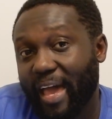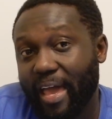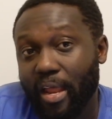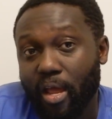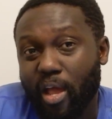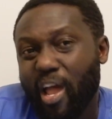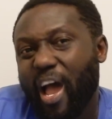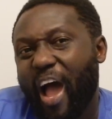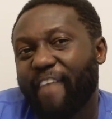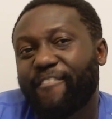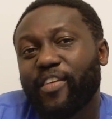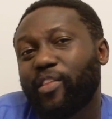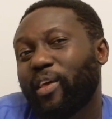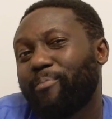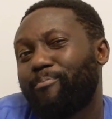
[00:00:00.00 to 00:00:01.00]
that I
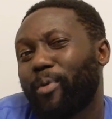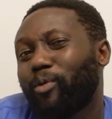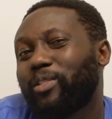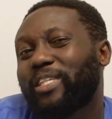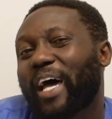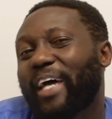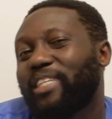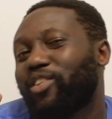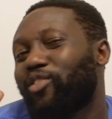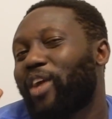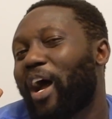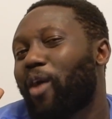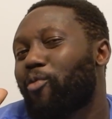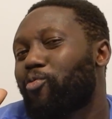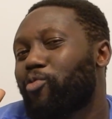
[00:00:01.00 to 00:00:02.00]
feel like both sides are
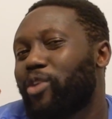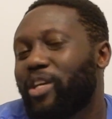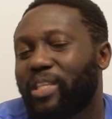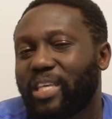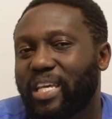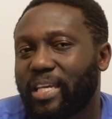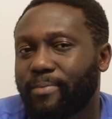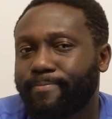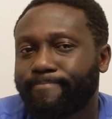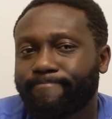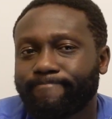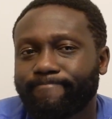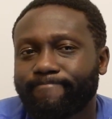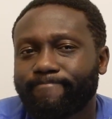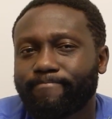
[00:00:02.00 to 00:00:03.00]
not really
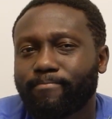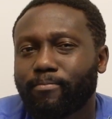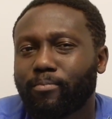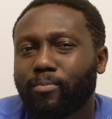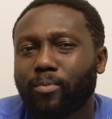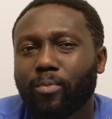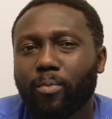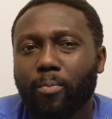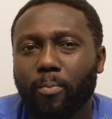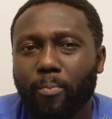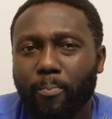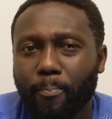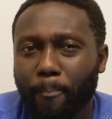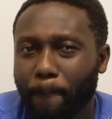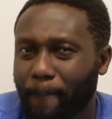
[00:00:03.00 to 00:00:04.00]

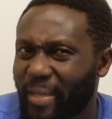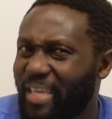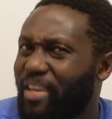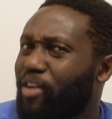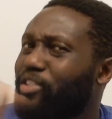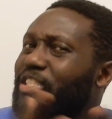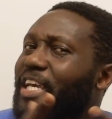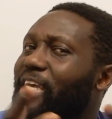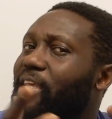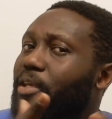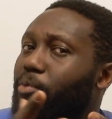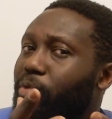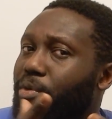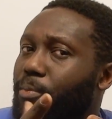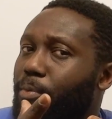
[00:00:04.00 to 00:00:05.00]
being
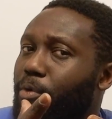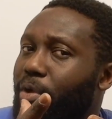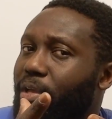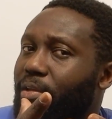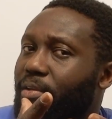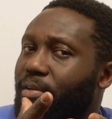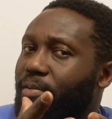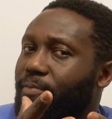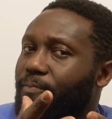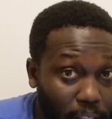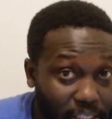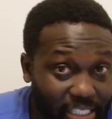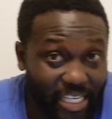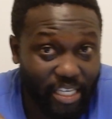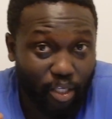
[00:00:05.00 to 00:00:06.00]
articulate with their point.
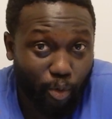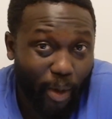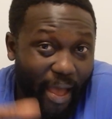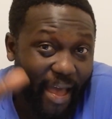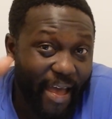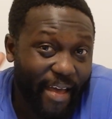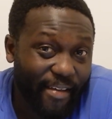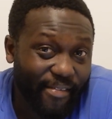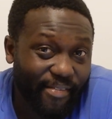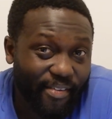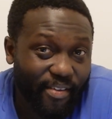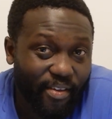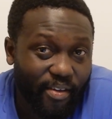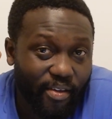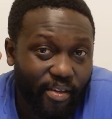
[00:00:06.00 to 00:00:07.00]
See, you have
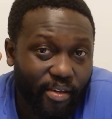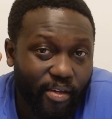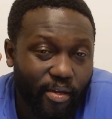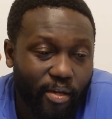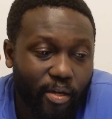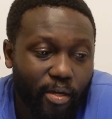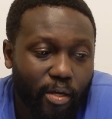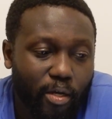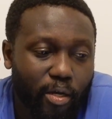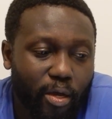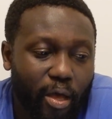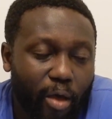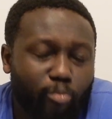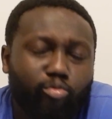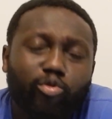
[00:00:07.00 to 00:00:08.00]

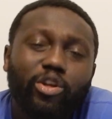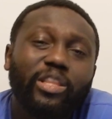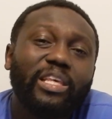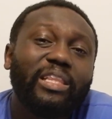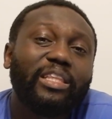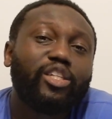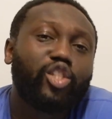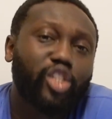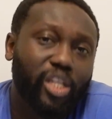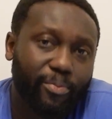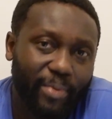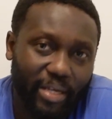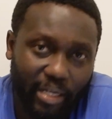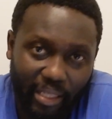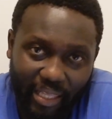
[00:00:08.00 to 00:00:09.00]
a really
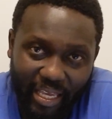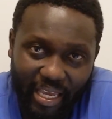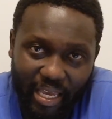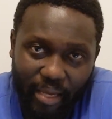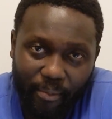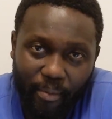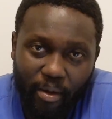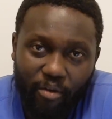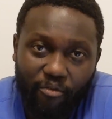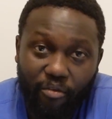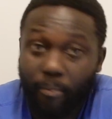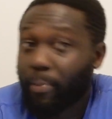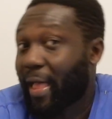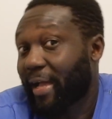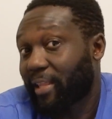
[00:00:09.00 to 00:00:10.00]
legitimate claim
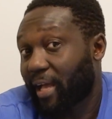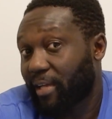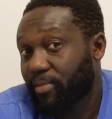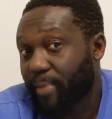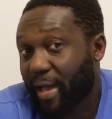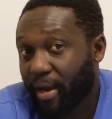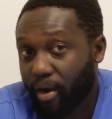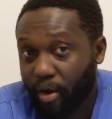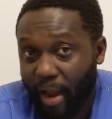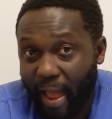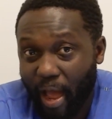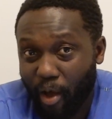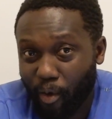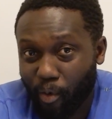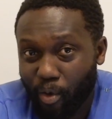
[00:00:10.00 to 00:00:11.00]
from Black Lives Matter,
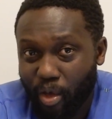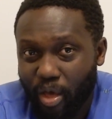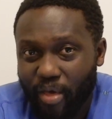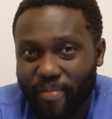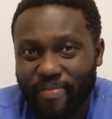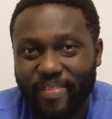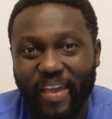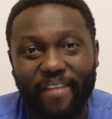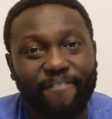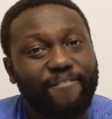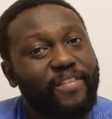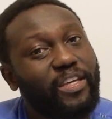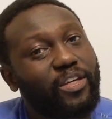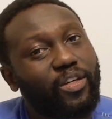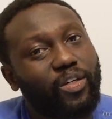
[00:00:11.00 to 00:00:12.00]
how they
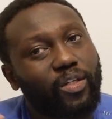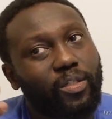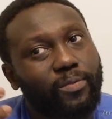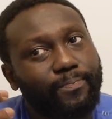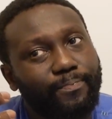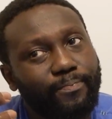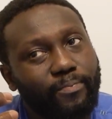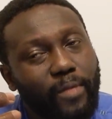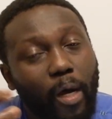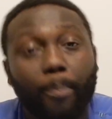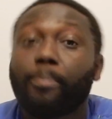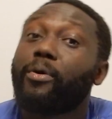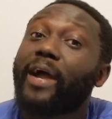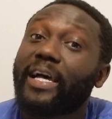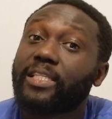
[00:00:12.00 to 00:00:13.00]
feel
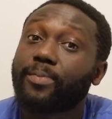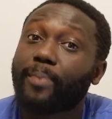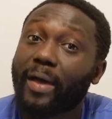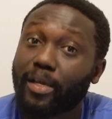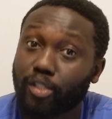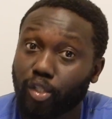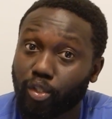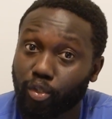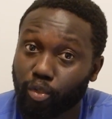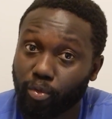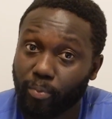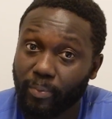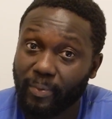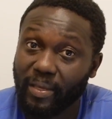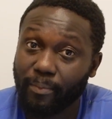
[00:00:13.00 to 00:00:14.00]
oppressed by a certain
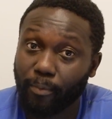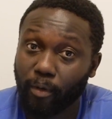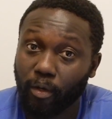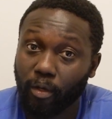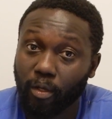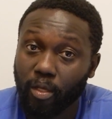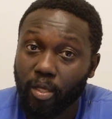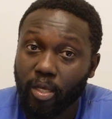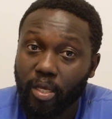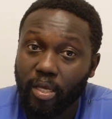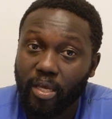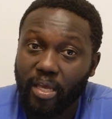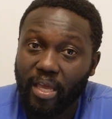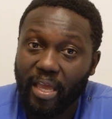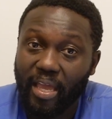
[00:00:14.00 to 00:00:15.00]
group of people,
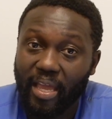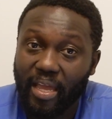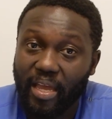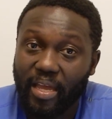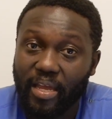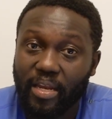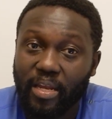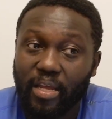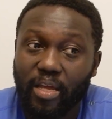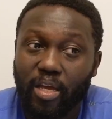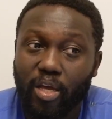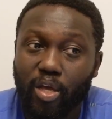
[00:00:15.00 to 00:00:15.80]
and